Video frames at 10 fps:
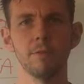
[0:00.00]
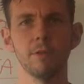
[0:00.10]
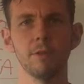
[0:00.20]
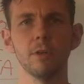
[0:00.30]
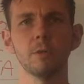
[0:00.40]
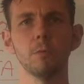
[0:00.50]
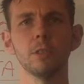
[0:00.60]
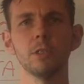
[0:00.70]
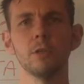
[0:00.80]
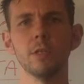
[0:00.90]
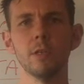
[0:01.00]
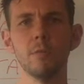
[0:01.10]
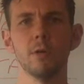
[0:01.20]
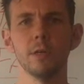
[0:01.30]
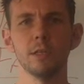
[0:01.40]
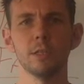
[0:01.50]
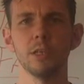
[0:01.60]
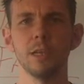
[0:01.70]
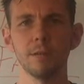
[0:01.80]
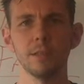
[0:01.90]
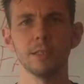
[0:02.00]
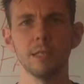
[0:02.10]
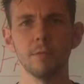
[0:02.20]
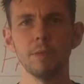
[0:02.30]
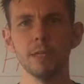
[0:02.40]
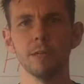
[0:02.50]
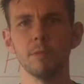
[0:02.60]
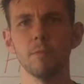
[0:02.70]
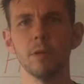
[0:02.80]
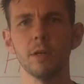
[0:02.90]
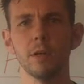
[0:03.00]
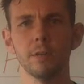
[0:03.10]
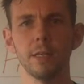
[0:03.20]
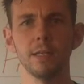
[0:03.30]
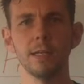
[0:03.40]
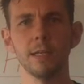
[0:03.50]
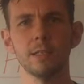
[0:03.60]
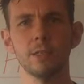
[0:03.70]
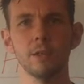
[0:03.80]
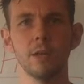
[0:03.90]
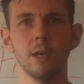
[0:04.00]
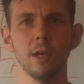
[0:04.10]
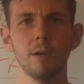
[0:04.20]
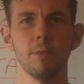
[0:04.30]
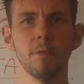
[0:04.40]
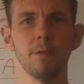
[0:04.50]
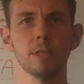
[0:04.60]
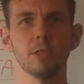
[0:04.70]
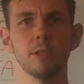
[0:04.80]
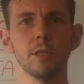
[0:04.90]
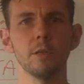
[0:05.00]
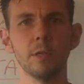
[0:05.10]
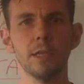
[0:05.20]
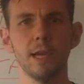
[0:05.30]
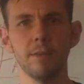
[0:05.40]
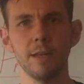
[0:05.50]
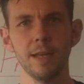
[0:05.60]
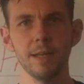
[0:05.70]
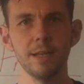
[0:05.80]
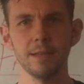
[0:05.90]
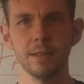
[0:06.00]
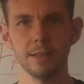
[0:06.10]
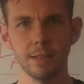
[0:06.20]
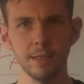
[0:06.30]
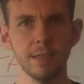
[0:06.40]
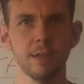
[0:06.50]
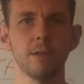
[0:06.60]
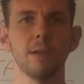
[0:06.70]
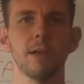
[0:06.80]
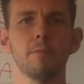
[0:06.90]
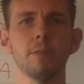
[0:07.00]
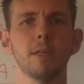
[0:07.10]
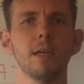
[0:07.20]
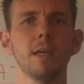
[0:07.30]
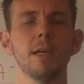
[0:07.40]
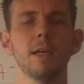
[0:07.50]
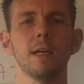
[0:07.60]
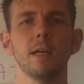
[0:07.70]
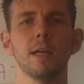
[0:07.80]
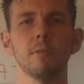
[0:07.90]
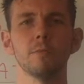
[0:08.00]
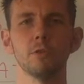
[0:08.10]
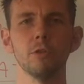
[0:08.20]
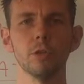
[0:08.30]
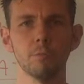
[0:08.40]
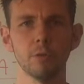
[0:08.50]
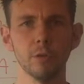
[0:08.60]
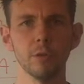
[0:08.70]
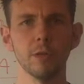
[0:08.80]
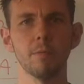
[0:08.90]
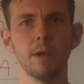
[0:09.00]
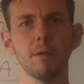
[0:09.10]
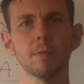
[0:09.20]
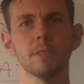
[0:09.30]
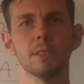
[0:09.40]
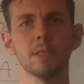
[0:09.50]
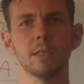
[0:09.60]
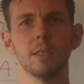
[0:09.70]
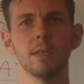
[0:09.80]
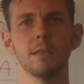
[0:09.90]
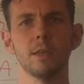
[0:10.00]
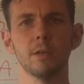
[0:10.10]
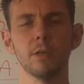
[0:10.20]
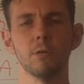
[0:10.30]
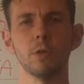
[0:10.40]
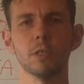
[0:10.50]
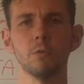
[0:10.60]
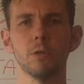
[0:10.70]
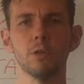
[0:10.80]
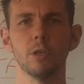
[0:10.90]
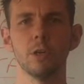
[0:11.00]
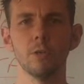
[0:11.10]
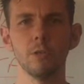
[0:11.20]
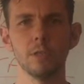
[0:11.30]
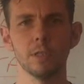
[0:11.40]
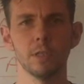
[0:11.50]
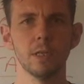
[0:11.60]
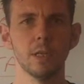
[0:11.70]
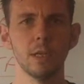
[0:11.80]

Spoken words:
if you look at what you do in the morning, it's generally the same thing every morning until you get to maybe a Sunday where you have a lay in. That's again another habit. So you can program habits that are going to work towards your goals,